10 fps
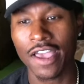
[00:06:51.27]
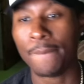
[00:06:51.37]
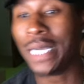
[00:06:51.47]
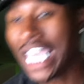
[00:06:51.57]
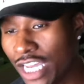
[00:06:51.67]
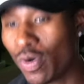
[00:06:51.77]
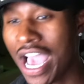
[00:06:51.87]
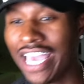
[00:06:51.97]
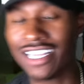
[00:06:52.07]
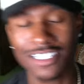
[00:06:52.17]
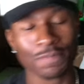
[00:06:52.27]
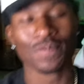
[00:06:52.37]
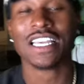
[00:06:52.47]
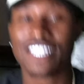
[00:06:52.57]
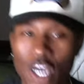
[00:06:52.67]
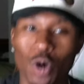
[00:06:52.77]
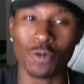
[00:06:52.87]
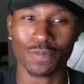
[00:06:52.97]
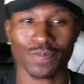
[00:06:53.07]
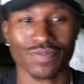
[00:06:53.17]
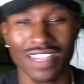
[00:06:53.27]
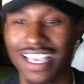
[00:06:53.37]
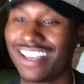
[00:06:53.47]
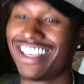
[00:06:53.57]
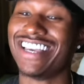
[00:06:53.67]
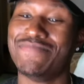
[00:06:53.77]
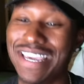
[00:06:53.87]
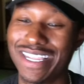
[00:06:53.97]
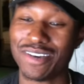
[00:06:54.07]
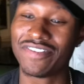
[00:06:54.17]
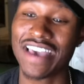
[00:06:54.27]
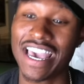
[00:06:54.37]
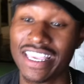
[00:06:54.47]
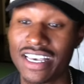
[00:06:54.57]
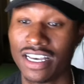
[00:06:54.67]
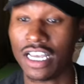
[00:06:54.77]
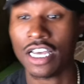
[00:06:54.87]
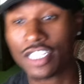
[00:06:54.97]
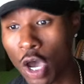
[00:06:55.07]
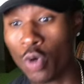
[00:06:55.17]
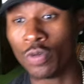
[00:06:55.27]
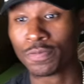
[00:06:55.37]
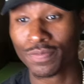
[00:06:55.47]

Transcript: But anyways, so medium fat, yeah. So